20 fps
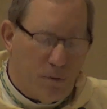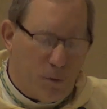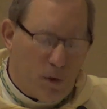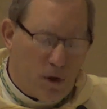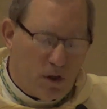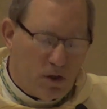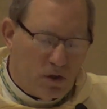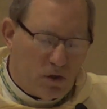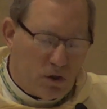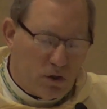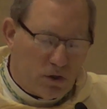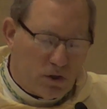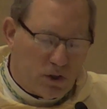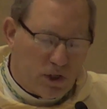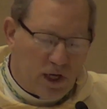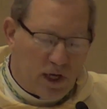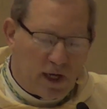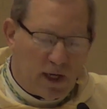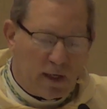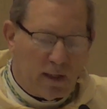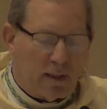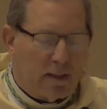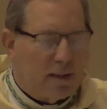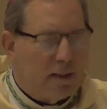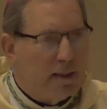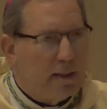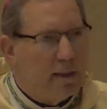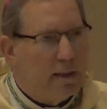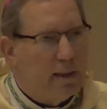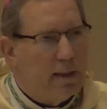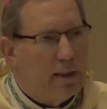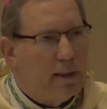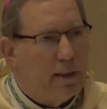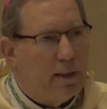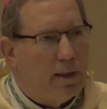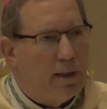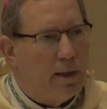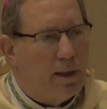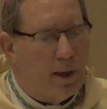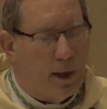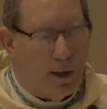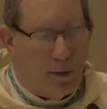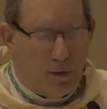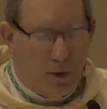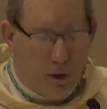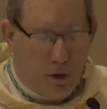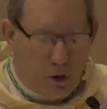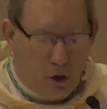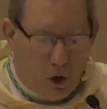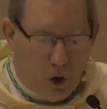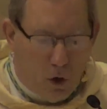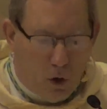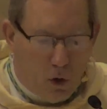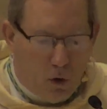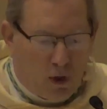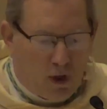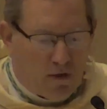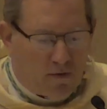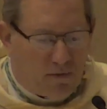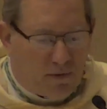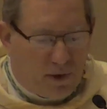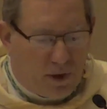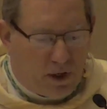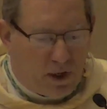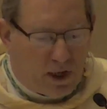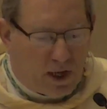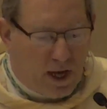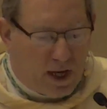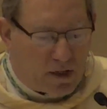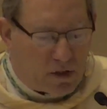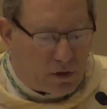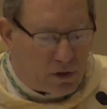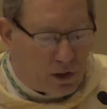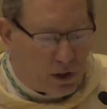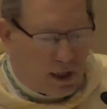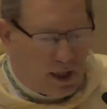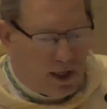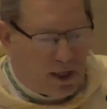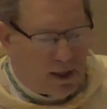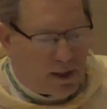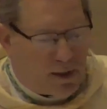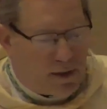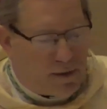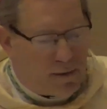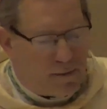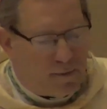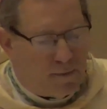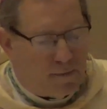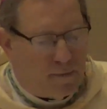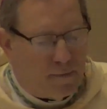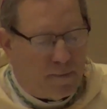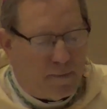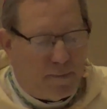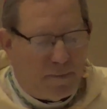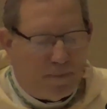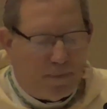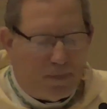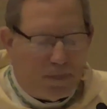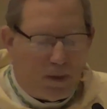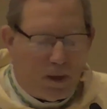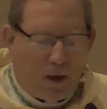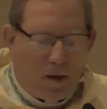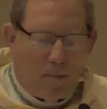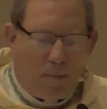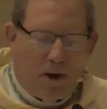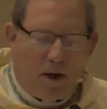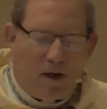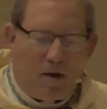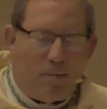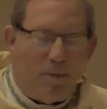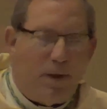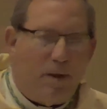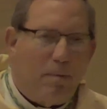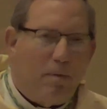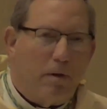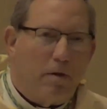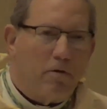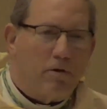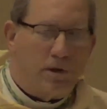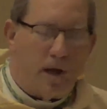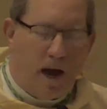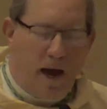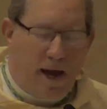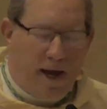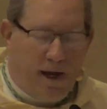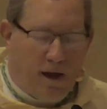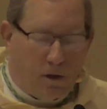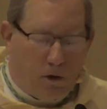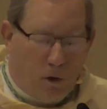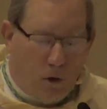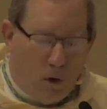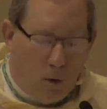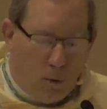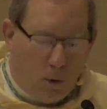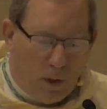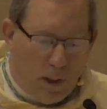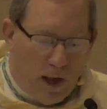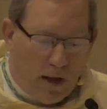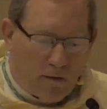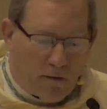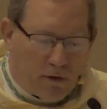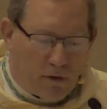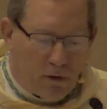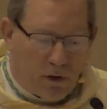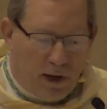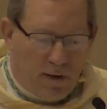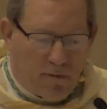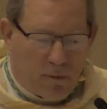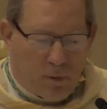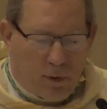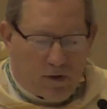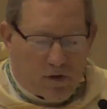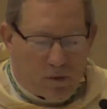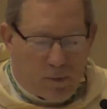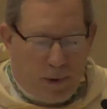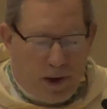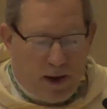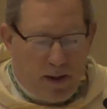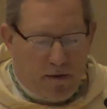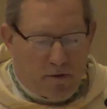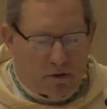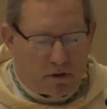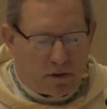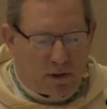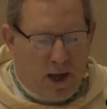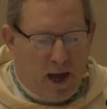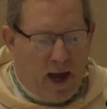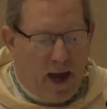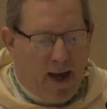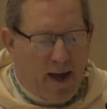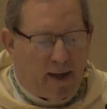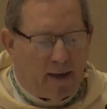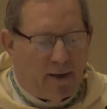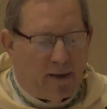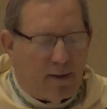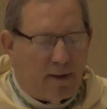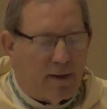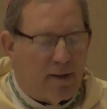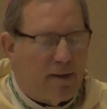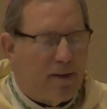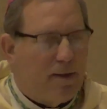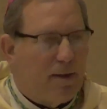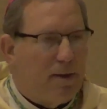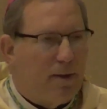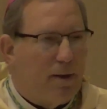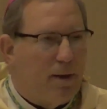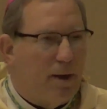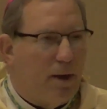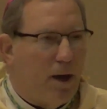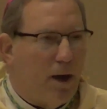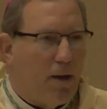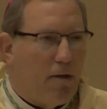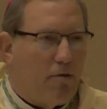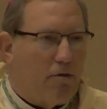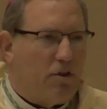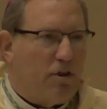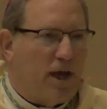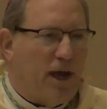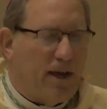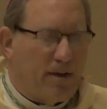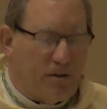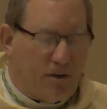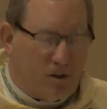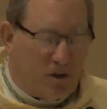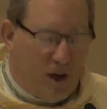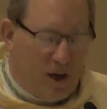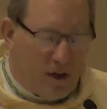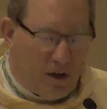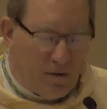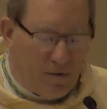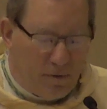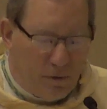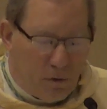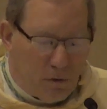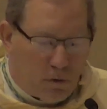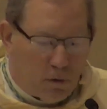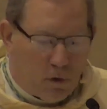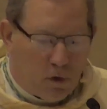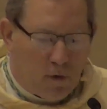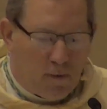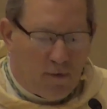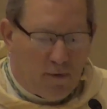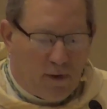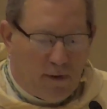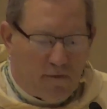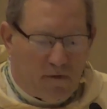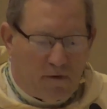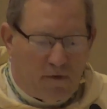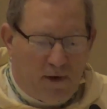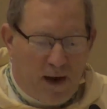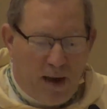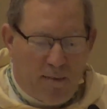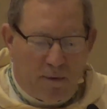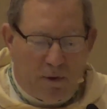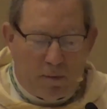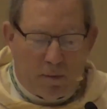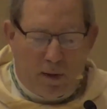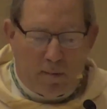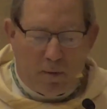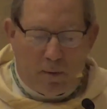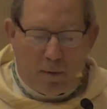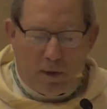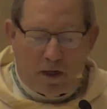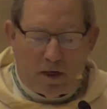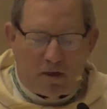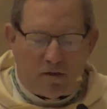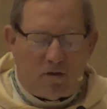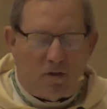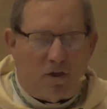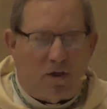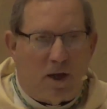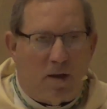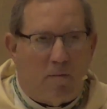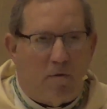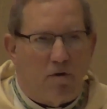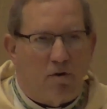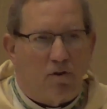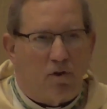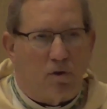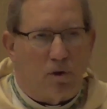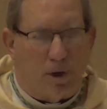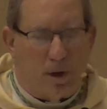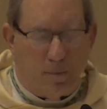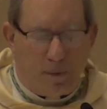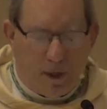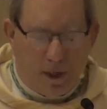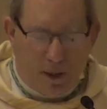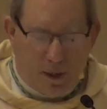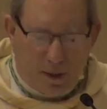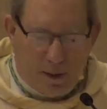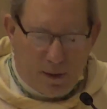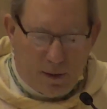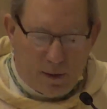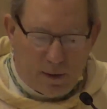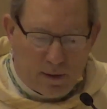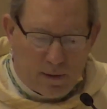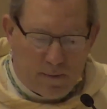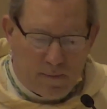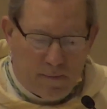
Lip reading: ones are sick, and they're alone and feeling isolated. Many people are dying alone without their loved ones by their side. Others can't attend a funeral of a family member because the numbers are limited.